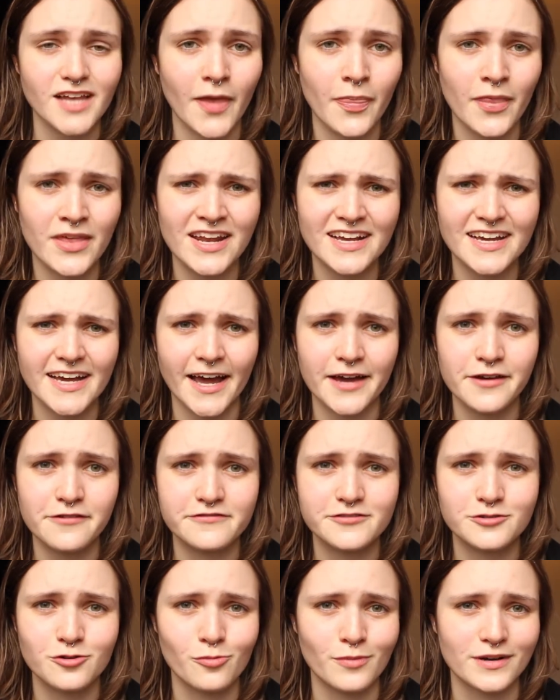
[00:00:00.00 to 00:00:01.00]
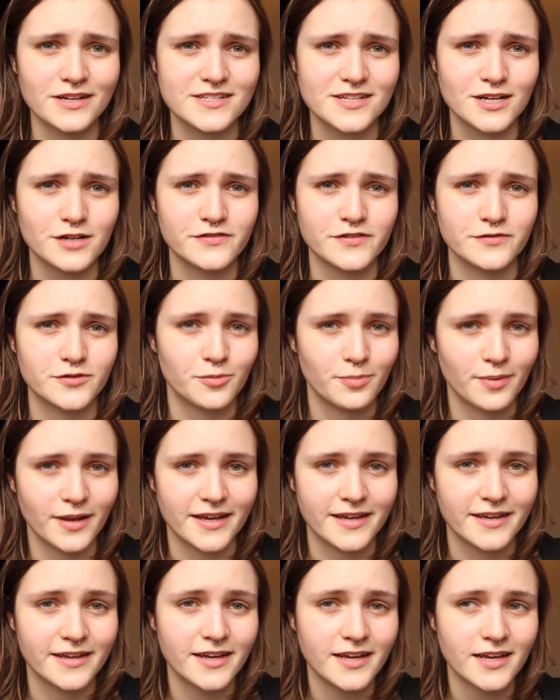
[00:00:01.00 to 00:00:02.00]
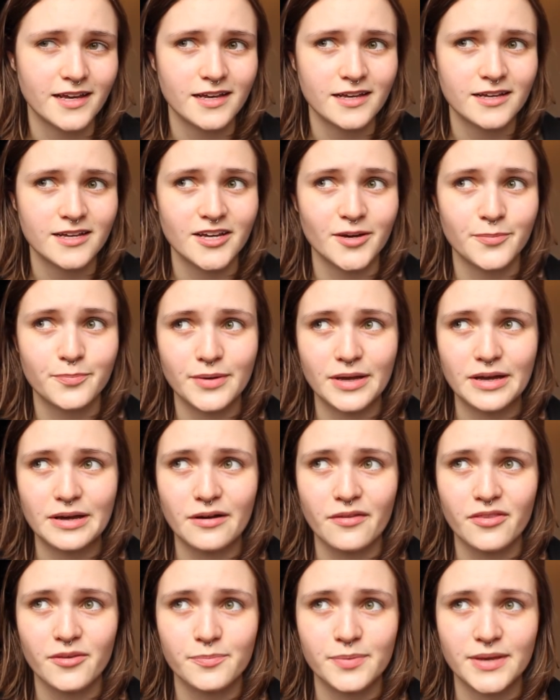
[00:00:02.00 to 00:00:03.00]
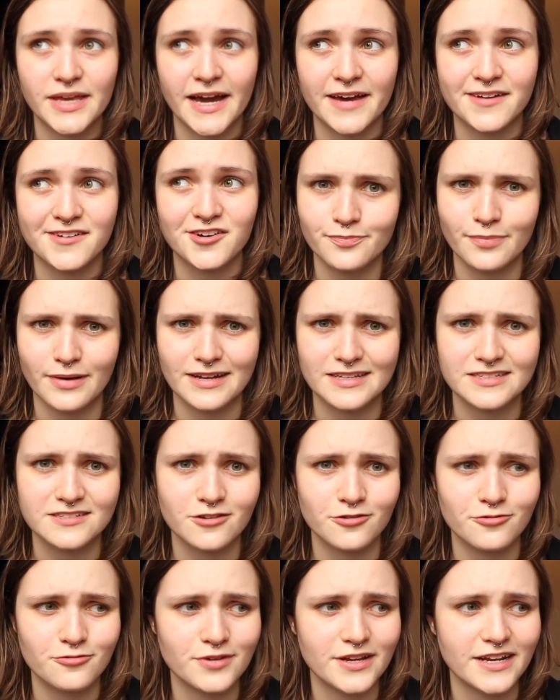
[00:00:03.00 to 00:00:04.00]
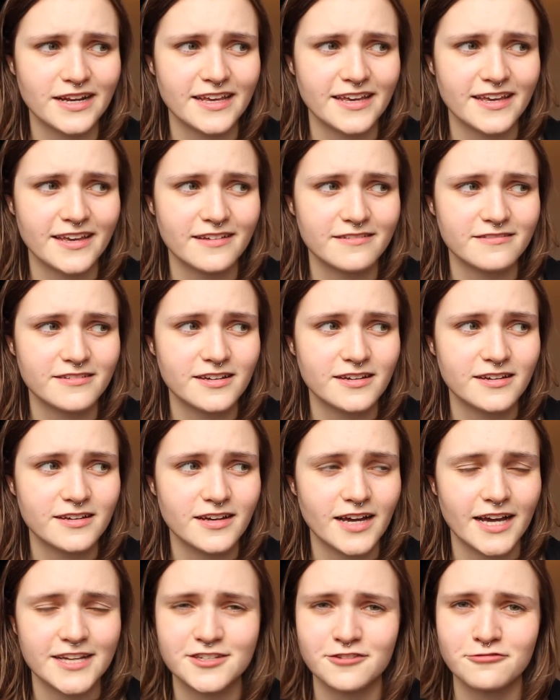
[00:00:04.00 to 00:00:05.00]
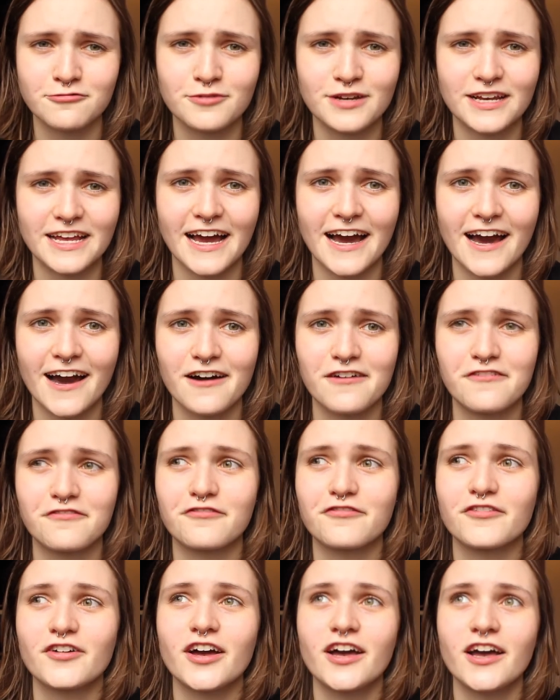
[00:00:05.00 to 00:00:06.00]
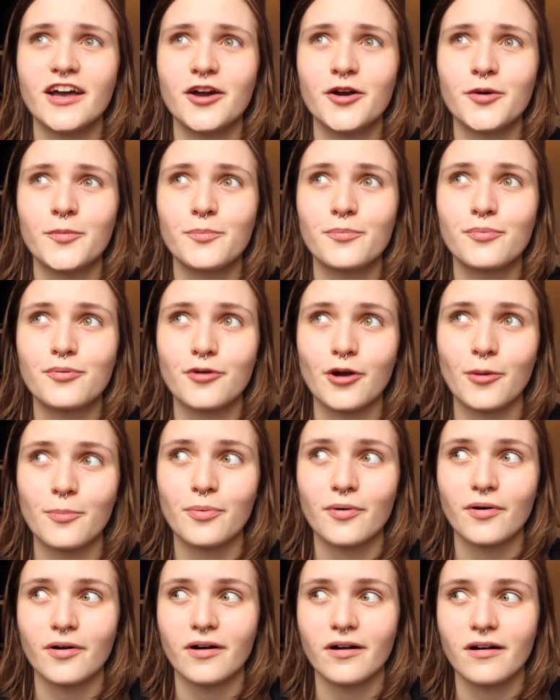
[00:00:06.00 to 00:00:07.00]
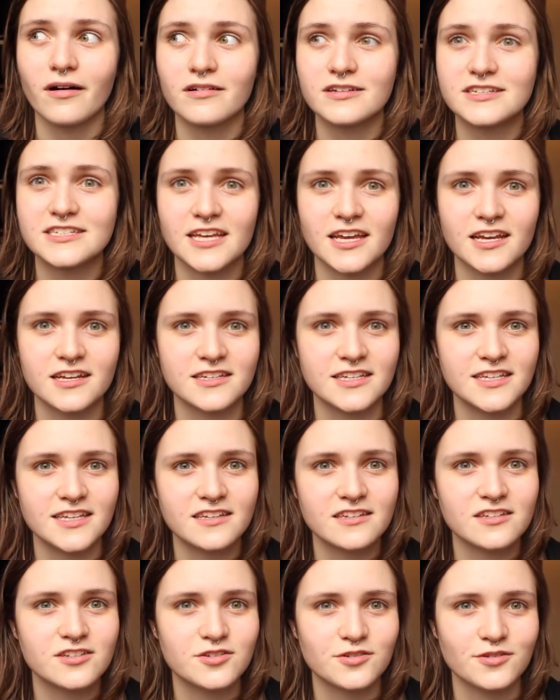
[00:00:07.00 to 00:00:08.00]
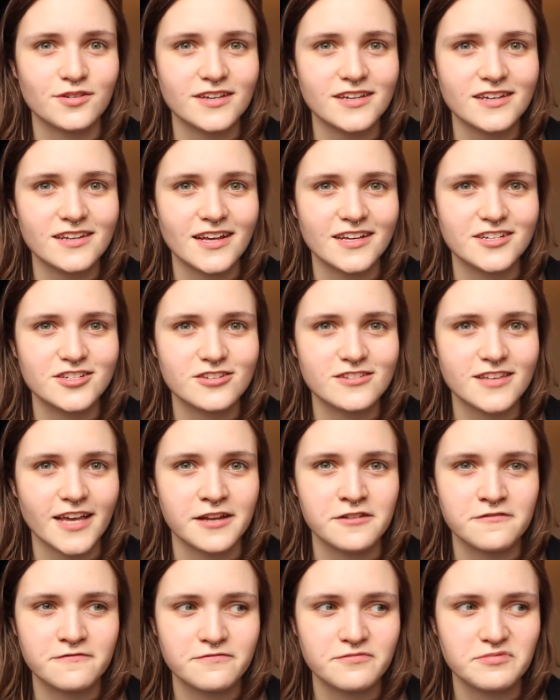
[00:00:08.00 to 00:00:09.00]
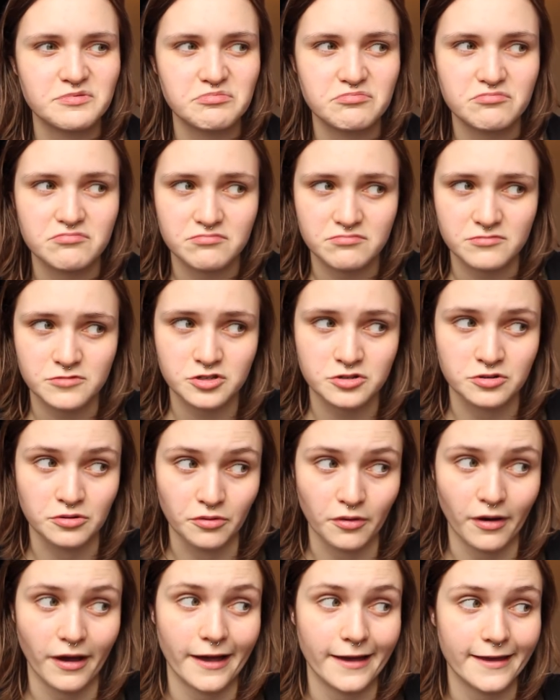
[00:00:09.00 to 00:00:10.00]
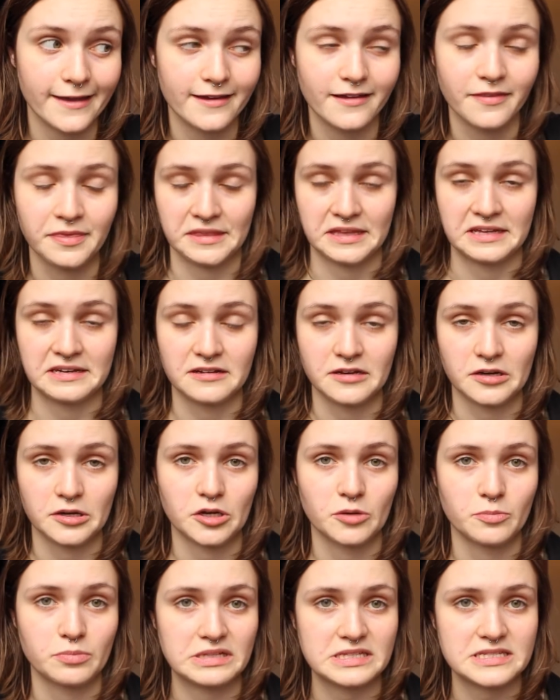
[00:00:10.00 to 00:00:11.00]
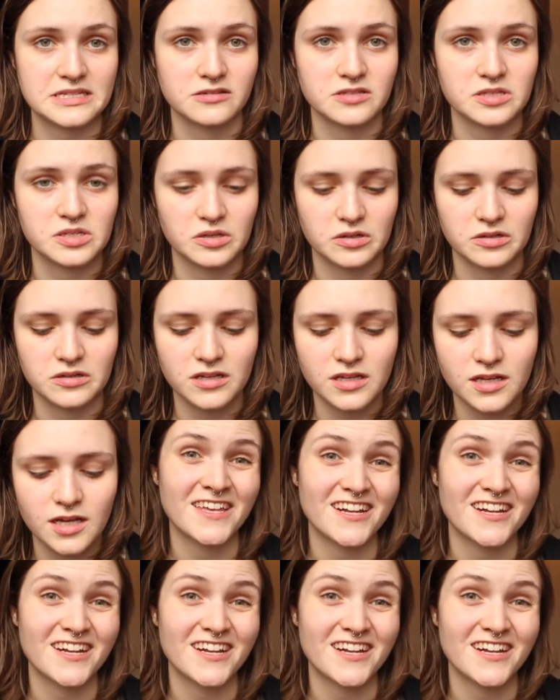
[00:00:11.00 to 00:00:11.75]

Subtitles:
And then I kind of taught myself to play a bit on the piano, but I don't really have proper technique in doing it. I just kind of try and then I hope it sounds good.